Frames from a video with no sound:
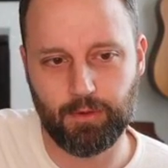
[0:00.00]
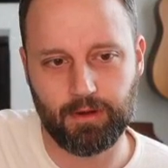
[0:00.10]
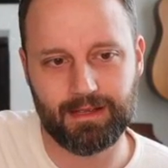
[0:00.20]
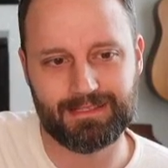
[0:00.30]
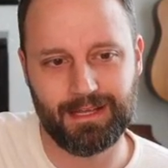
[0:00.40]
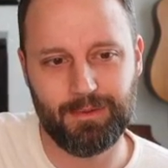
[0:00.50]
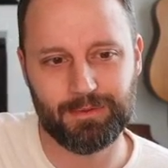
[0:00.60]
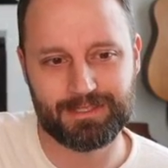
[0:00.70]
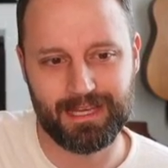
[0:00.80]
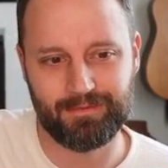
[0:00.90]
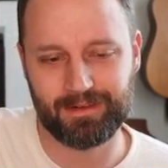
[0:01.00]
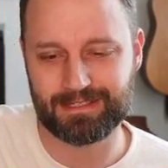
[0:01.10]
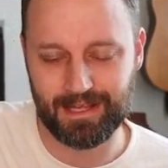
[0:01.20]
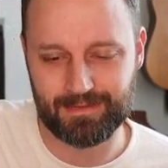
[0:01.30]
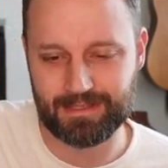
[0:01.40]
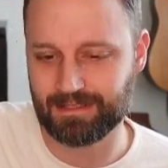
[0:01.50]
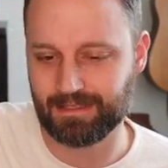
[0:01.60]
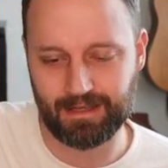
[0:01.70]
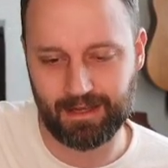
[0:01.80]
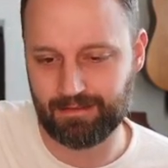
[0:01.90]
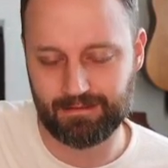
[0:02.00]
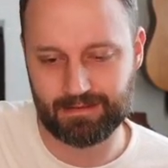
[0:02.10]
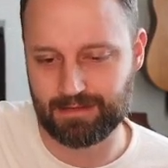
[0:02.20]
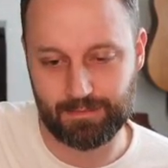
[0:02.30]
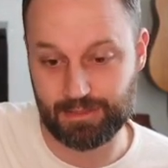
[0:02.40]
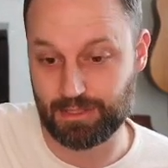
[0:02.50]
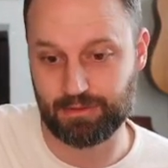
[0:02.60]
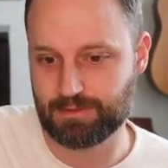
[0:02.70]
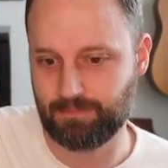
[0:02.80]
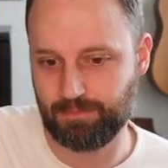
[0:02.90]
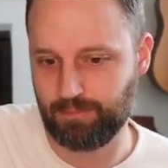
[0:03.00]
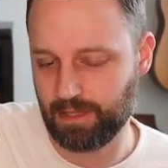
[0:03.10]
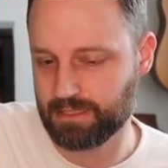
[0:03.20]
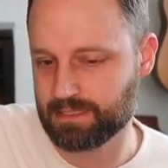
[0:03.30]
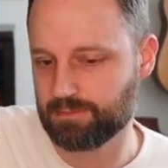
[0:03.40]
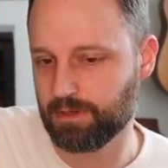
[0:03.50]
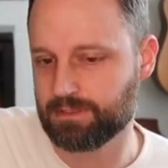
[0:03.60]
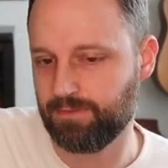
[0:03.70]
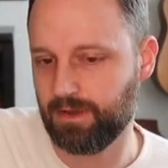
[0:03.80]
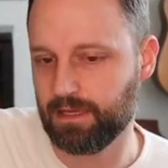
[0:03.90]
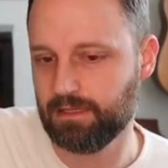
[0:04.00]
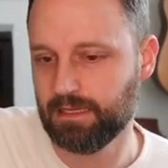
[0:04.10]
And I say almost never because obviously I'm sure there's places where it's fine.